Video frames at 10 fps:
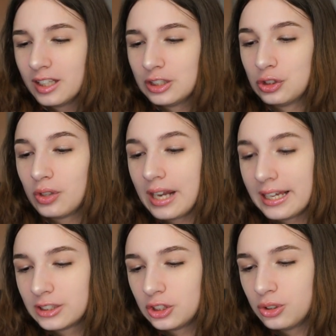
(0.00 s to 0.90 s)
Do you
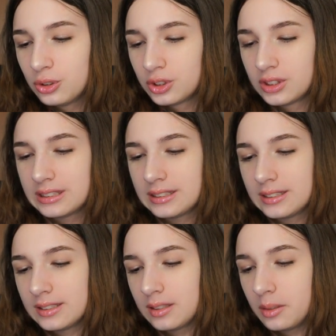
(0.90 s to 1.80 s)
like to use
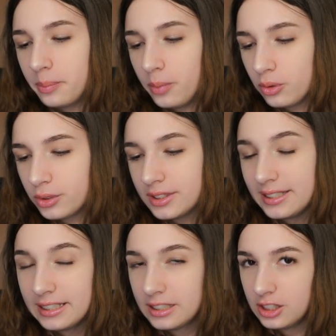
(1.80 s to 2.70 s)

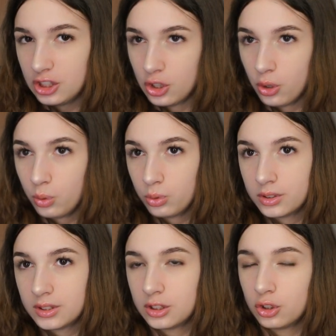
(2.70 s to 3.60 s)
post-it
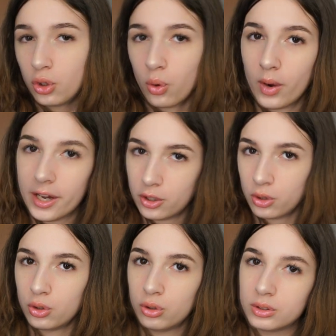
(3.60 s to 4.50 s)
notes? No, I
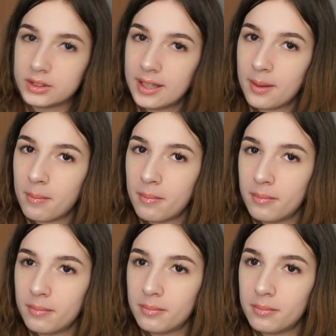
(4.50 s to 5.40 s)
don't use them.
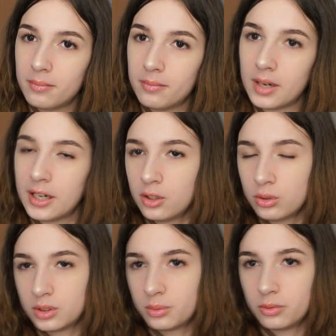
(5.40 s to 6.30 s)
I
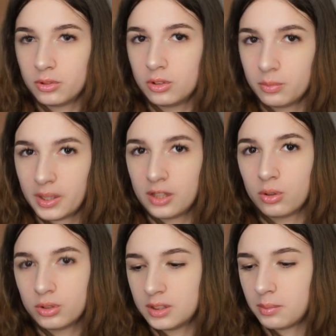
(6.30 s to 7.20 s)
use my
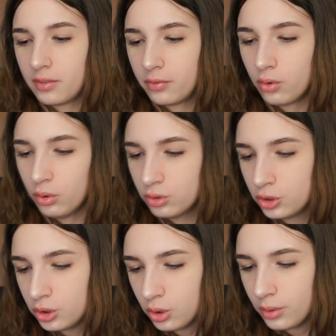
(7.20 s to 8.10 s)
notes in my phone,
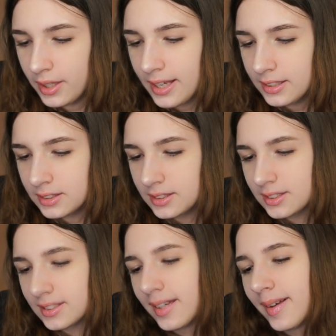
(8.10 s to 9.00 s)
so
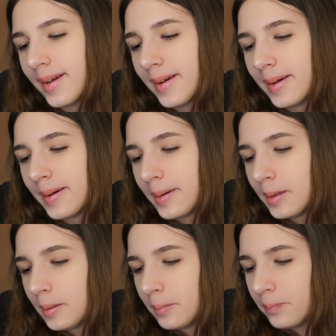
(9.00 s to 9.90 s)
yes.
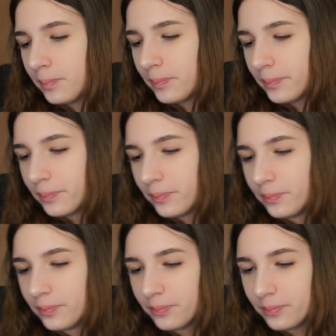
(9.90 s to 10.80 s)

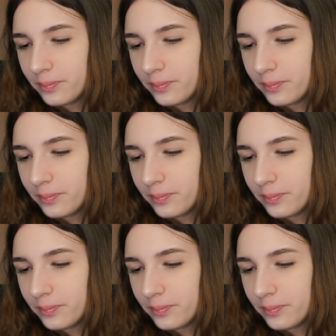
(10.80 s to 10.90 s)
Mm.